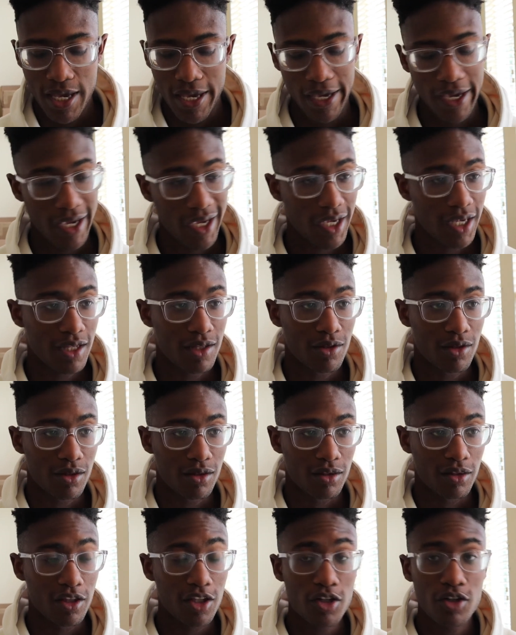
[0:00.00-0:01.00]

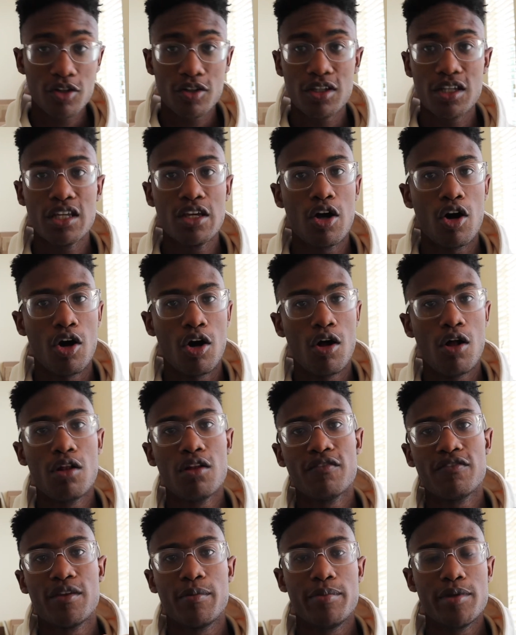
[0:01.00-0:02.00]
And literally
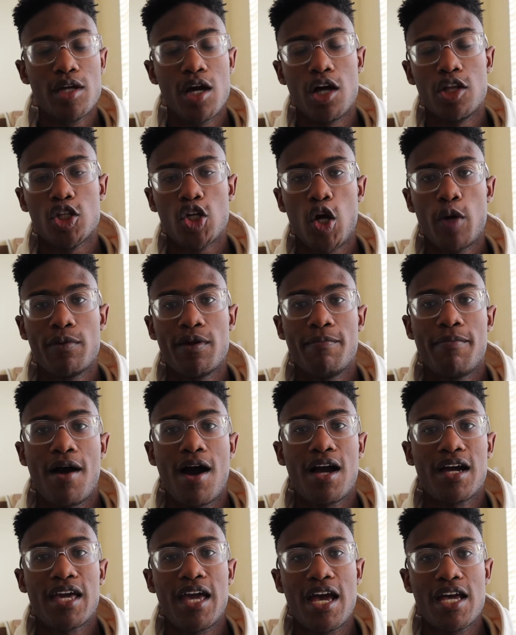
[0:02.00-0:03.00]
all of the Beyond the Garment
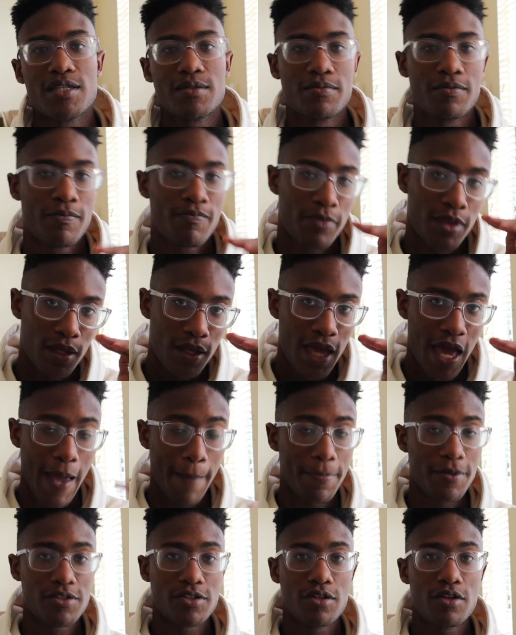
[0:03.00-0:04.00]
podcast
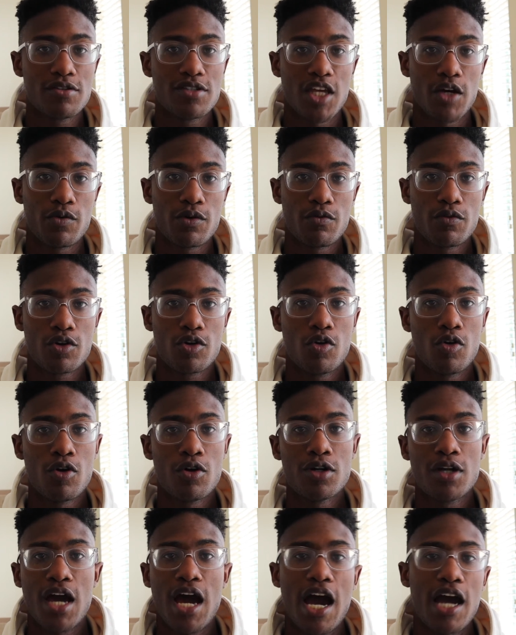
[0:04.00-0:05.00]
episodes that we
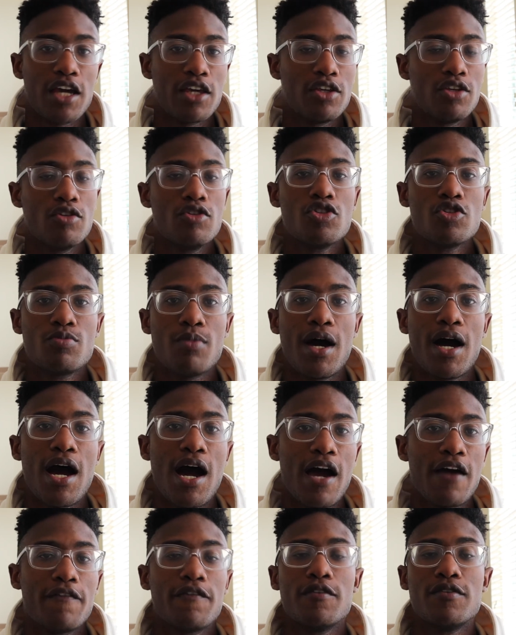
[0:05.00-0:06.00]
record, I use my
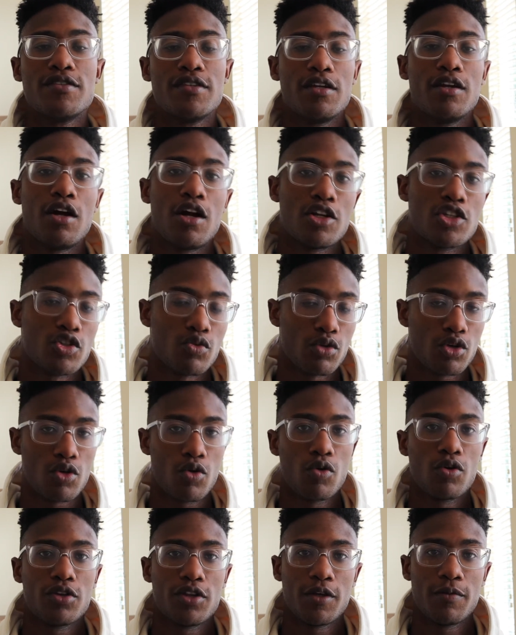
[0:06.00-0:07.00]
iPhone XR to
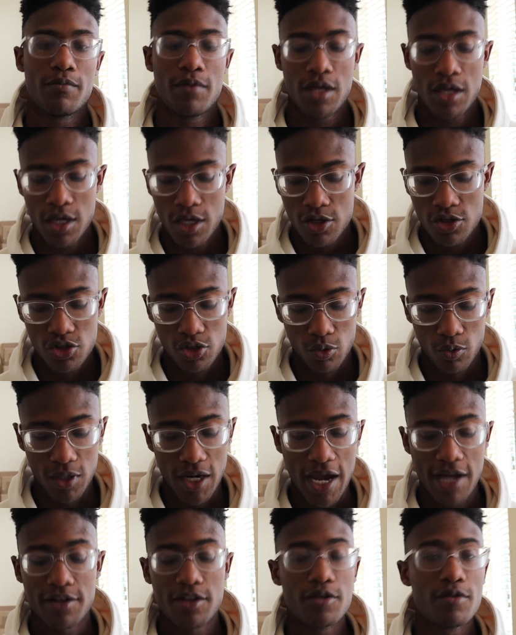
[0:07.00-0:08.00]
record them. So
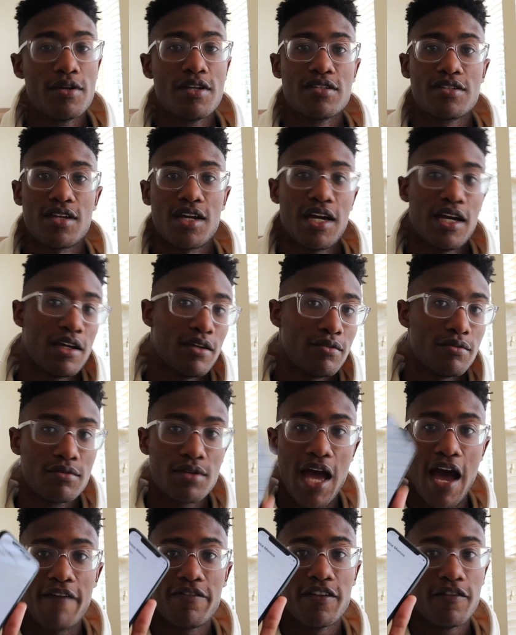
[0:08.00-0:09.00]
what I do is I
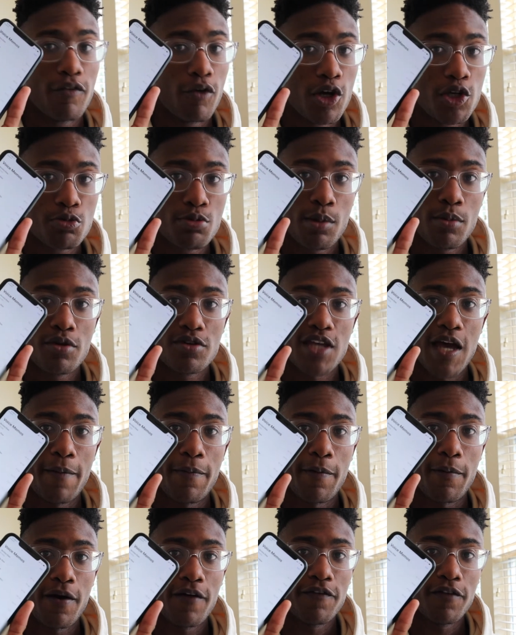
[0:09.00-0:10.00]
have the voice memos
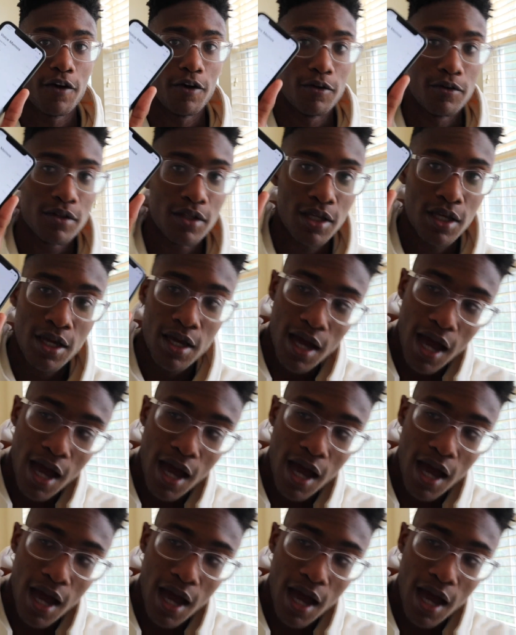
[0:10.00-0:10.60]
app on my phone.